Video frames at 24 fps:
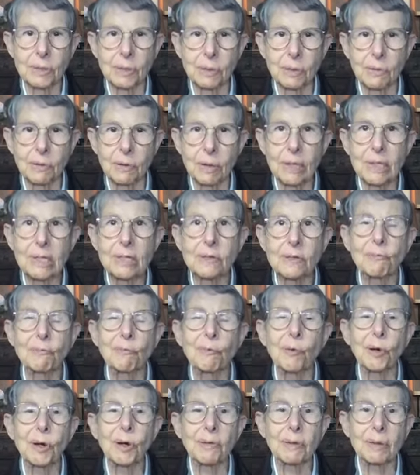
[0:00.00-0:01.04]
There are at least
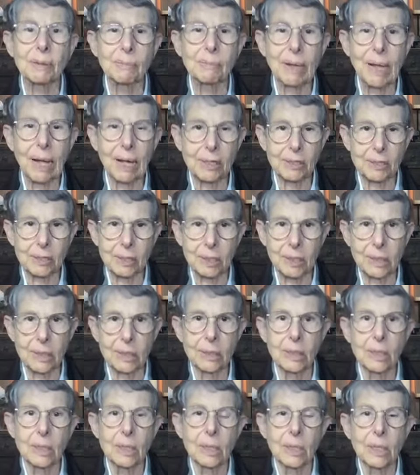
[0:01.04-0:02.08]
4 of them actually
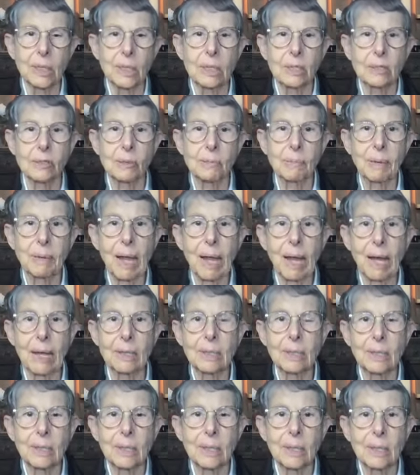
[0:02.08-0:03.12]
in
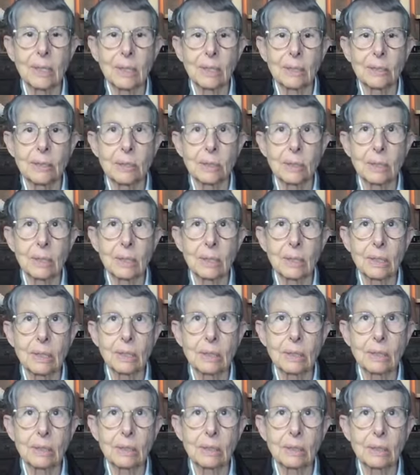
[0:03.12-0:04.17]
Japan.
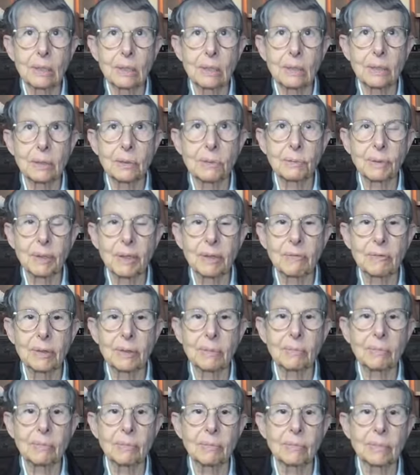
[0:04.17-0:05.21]
3 of
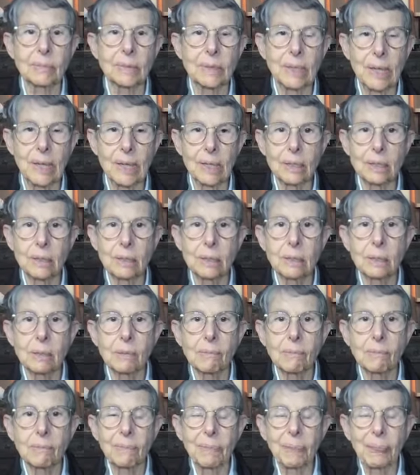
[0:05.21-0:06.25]
them dead.
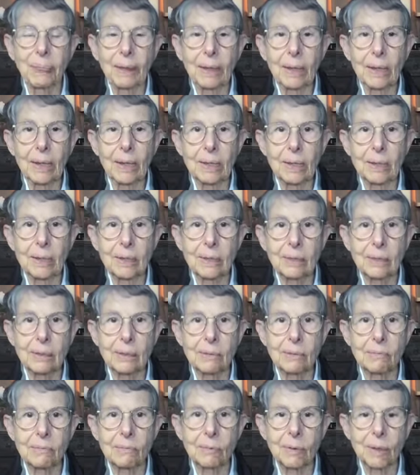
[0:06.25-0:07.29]

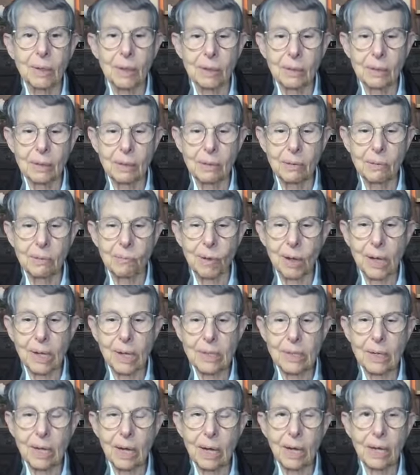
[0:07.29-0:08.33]
One
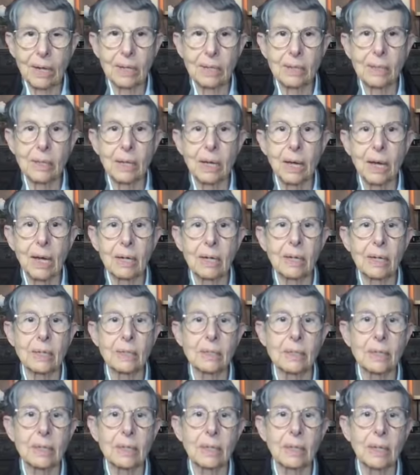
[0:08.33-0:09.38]
Harada
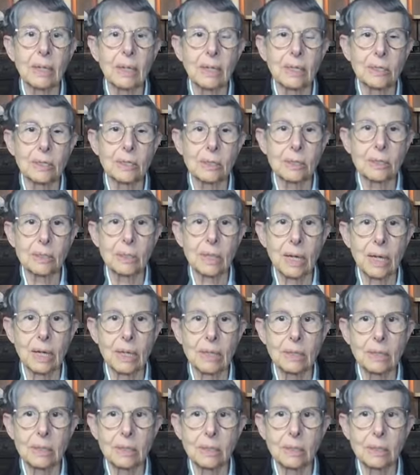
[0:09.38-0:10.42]
Sekkei just
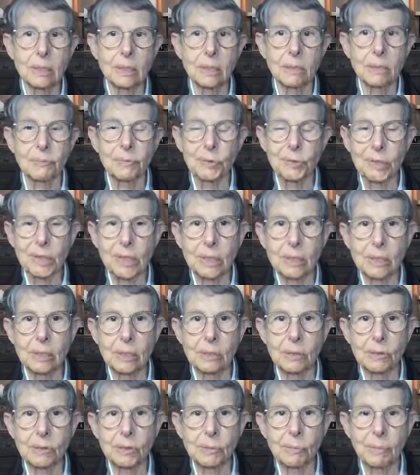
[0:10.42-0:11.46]
died just a few days
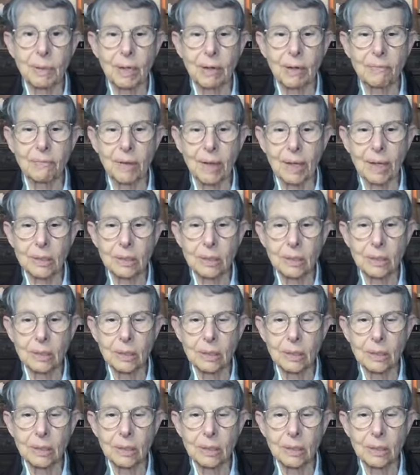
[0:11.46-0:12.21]
ago, as a matter of fact.